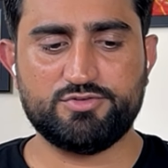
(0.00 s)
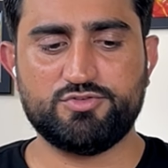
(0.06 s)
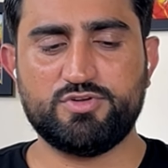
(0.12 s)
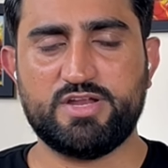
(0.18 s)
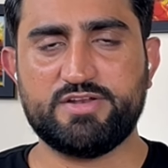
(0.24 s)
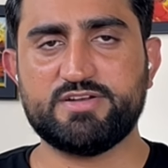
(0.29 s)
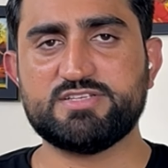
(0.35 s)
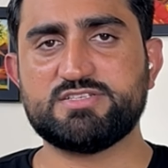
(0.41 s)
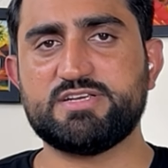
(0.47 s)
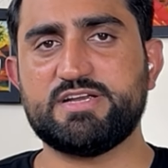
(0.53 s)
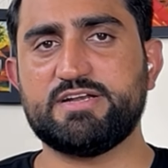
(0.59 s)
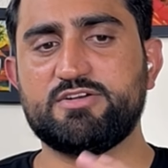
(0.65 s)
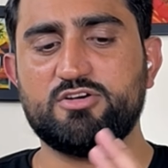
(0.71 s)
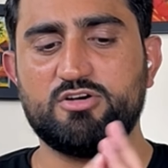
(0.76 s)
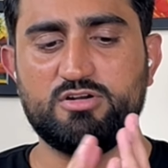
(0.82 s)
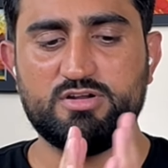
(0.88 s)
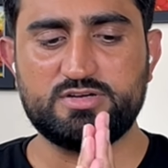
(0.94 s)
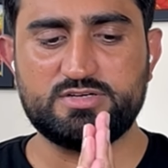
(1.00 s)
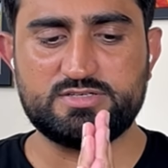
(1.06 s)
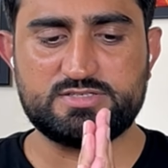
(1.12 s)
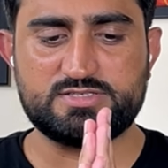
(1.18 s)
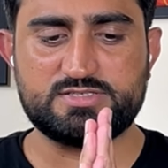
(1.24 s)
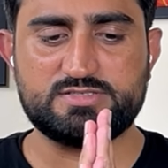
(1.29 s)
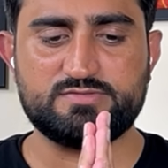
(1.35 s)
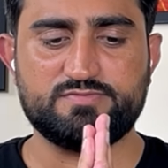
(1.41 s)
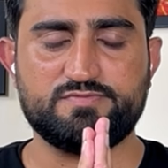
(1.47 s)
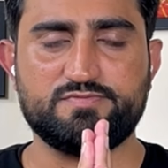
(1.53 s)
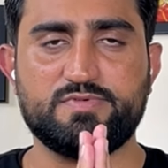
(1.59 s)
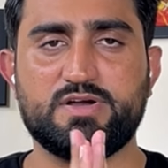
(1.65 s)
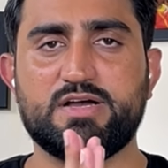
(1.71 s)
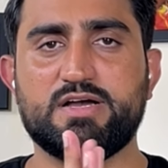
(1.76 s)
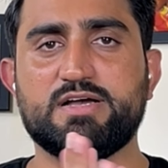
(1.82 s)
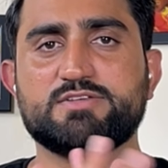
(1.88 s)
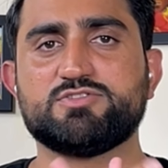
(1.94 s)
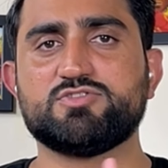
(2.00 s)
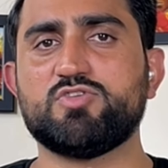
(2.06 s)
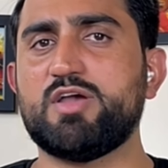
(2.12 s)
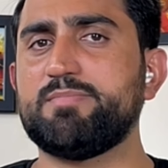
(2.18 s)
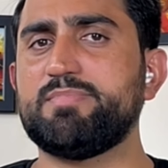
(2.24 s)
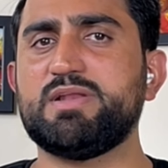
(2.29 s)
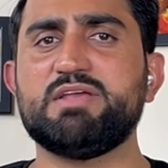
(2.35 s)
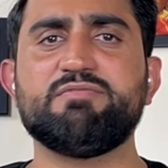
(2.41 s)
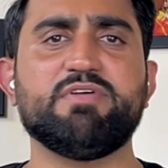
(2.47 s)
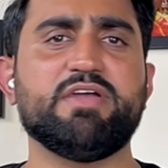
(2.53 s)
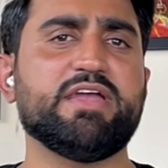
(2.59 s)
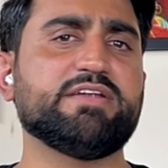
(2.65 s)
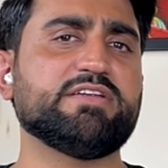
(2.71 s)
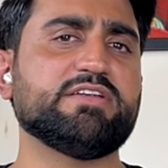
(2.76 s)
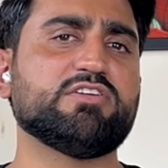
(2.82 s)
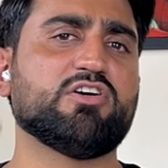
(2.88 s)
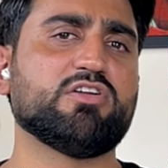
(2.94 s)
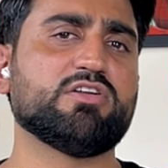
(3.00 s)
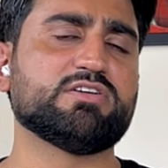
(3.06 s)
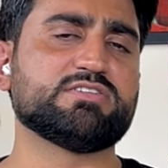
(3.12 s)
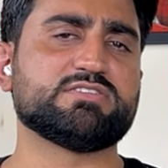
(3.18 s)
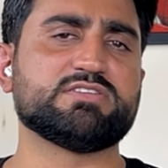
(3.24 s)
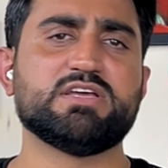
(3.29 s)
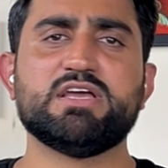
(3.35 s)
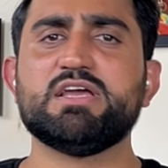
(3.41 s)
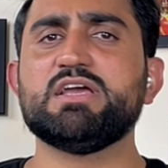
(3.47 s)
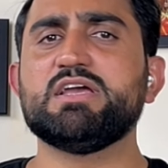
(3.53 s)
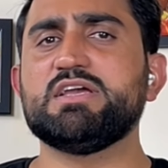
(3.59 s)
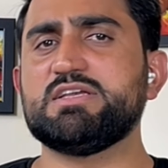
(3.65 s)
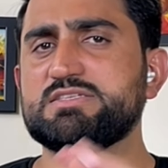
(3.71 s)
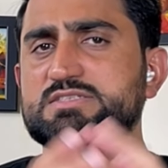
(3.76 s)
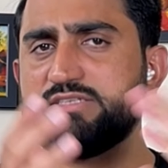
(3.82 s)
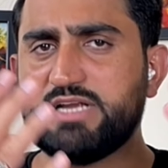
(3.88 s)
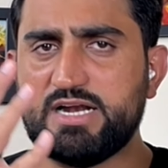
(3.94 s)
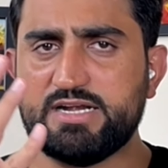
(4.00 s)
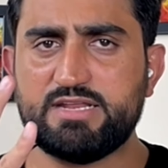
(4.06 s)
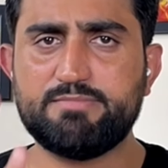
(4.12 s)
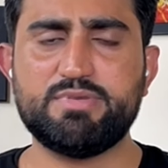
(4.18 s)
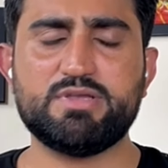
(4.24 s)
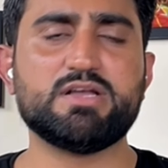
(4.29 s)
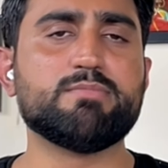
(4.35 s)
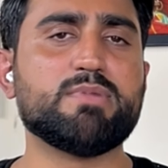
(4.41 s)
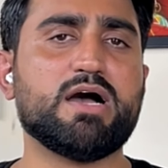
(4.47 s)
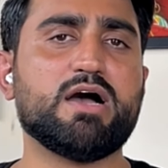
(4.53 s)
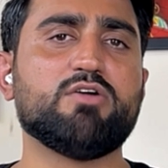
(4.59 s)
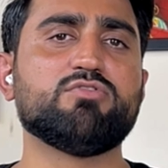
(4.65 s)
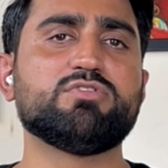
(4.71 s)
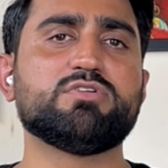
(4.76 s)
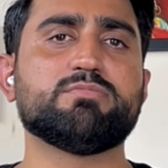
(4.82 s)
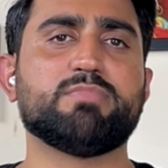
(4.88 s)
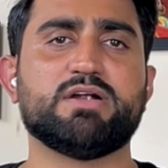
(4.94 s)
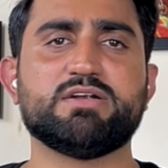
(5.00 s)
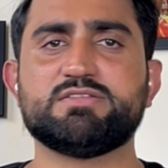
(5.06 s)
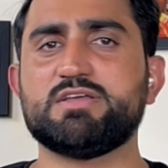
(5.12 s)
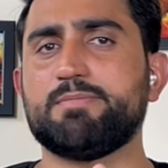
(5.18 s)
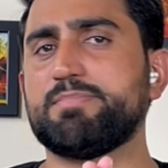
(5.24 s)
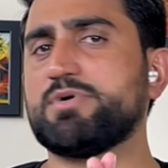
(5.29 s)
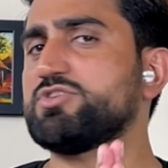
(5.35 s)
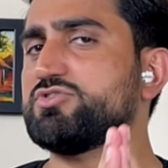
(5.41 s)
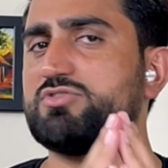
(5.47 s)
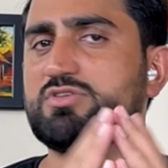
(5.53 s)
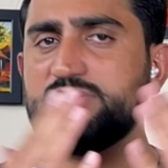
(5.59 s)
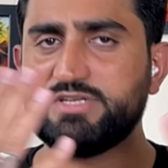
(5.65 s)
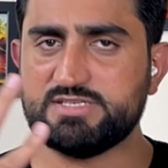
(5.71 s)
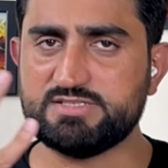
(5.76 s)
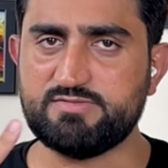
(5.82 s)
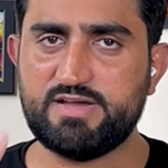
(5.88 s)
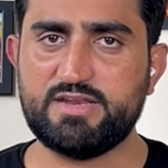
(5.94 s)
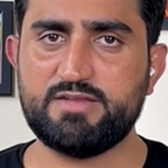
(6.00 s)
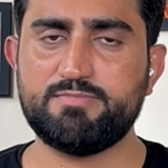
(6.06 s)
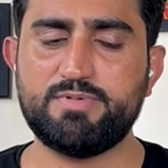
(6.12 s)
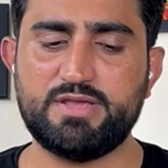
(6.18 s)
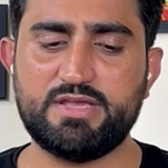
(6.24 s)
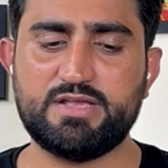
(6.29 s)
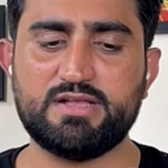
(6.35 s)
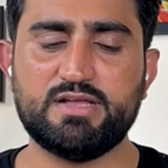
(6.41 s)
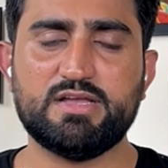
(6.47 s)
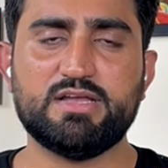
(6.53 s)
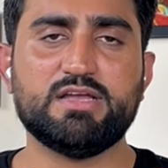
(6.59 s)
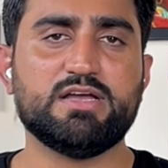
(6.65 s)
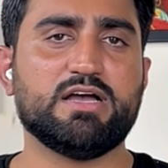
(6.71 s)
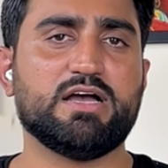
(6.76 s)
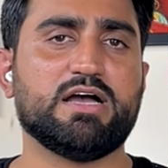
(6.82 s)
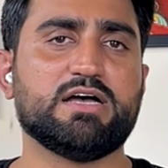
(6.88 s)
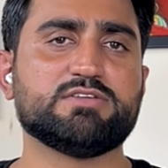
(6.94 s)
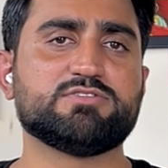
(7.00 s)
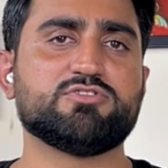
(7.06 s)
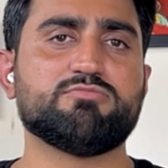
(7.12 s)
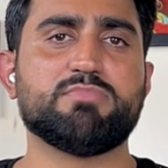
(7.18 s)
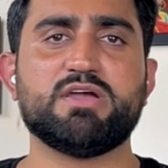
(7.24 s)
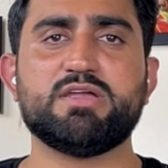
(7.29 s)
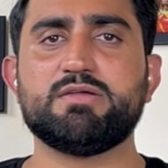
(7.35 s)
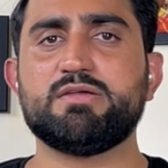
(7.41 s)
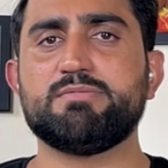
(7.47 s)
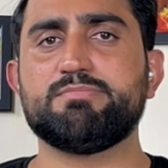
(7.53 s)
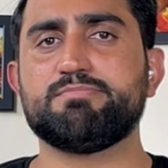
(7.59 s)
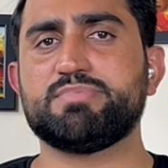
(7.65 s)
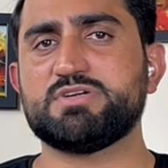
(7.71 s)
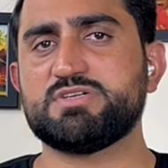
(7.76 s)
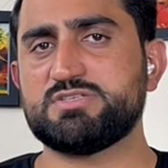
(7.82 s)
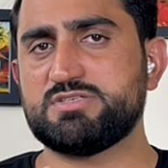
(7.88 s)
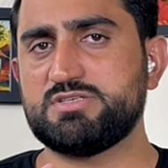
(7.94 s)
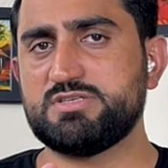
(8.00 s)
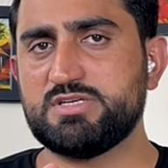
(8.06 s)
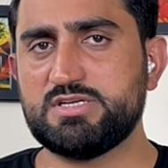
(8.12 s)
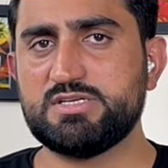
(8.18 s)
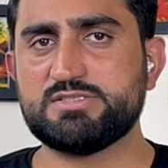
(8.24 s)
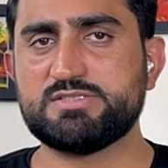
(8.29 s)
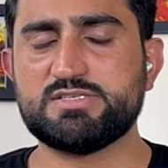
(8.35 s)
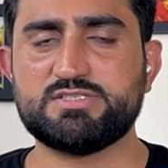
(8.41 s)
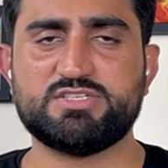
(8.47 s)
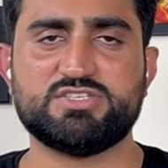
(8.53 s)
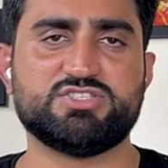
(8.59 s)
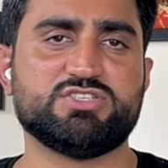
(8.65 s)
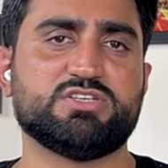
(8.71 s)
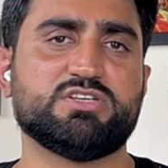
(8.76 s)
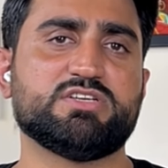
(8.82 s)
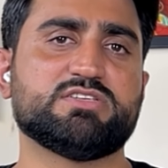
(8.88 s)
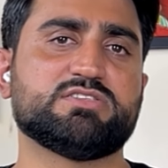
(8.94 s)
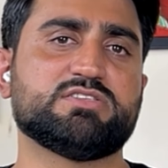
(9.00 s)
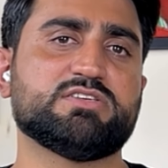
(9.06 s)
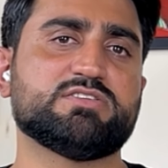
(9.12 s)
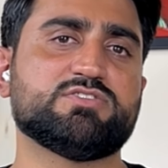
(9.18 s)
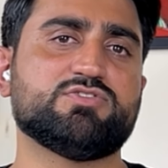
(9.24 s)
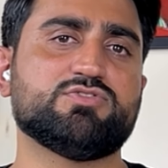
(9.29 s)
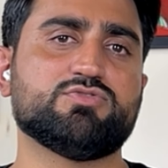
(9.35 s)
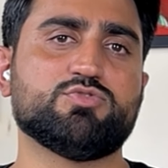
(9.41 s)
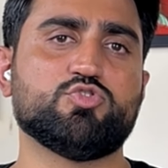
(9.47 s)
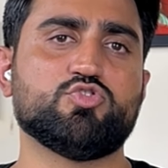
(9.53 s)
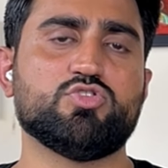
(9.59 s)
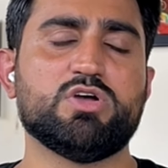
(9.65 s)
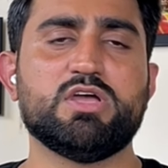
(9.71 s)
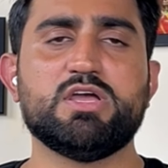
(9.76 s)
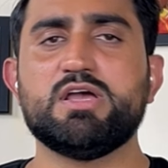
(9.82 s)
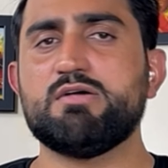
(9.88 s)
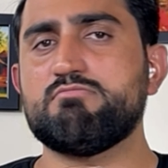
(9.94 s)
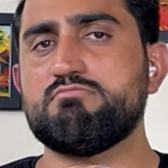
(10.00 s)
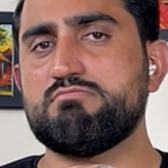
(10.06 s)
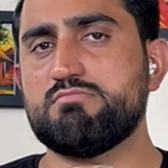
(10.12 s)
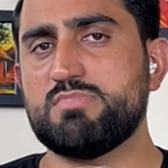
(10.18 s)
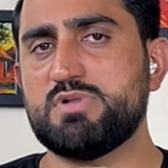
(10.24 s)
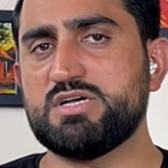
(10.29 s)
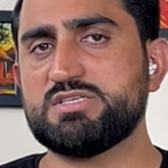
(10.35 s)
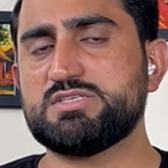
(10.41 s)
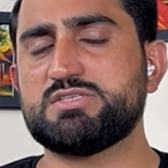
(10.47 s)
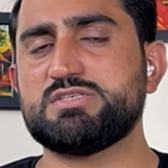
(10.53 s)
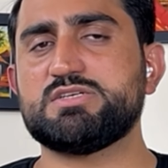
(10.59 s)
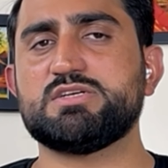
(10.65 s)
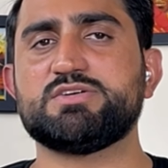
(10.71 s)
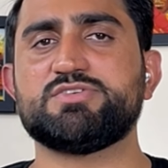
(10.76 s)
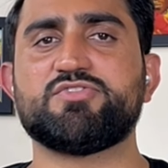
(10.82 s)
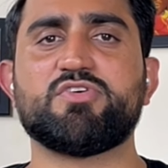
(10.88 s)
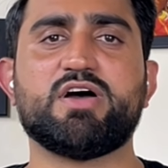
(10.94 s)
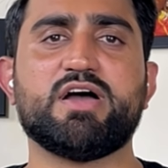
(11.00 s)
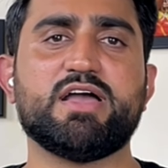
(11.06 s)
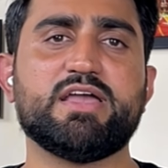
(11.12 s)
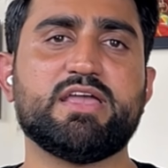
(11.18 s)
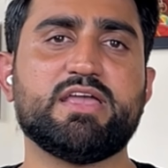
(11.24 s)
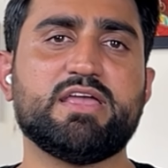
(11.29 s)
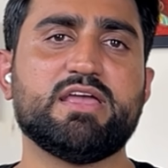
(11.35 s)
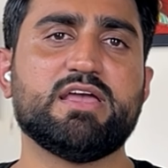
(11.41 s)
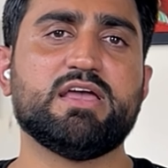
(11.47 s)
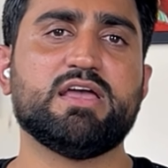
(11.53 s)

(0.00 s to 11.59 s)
US dollars. So I believe $80 is not a big amount, but the opportunity is very big. So my personal suggestion is this: you must try